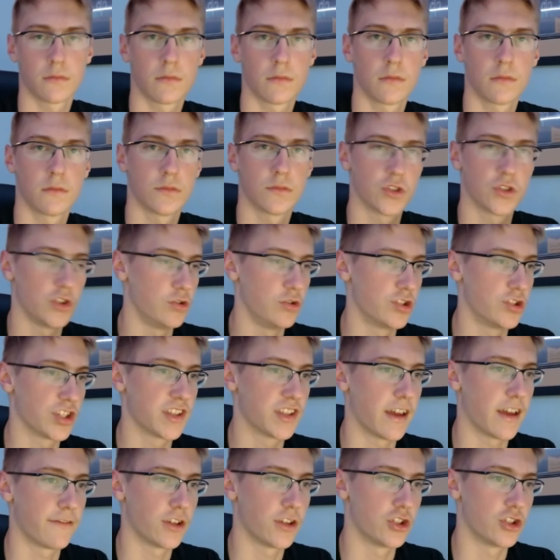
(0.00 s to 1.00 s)
So you just
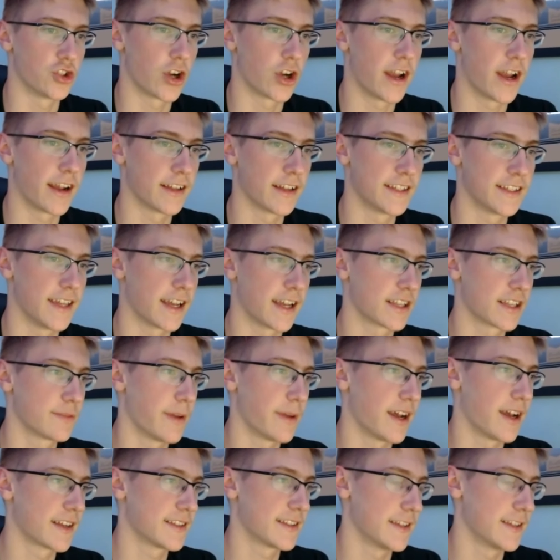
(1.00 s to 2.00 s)
have to drag a text
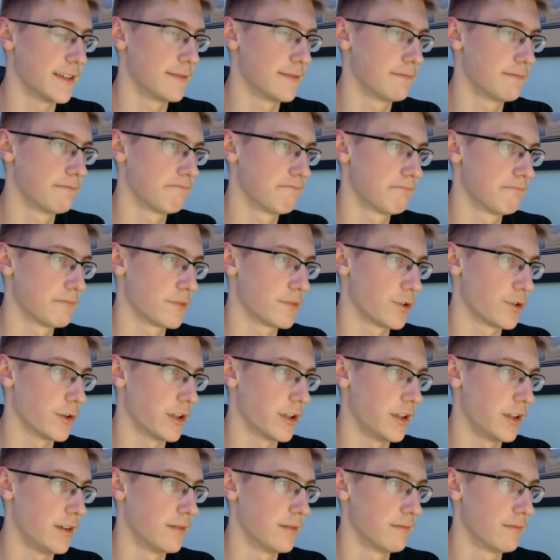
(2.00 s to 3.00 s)
box in,
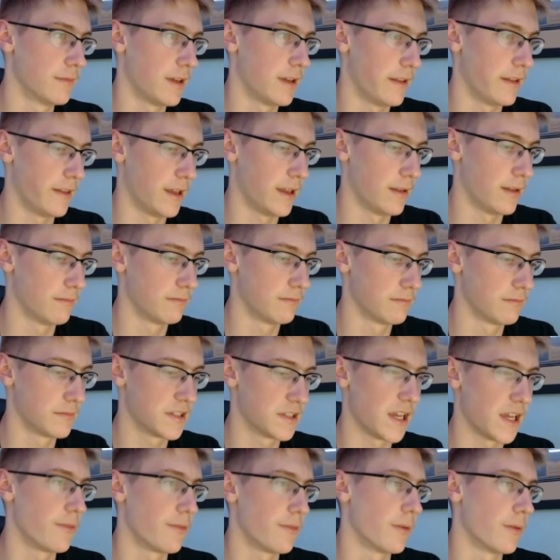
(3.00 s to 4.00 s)
really, and then
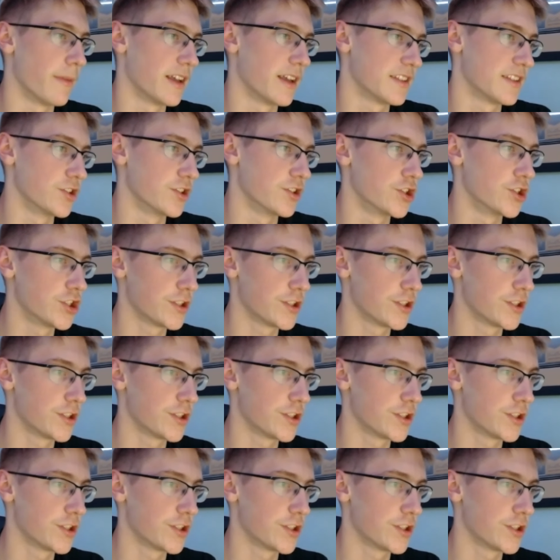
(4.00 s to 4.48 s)
type your message.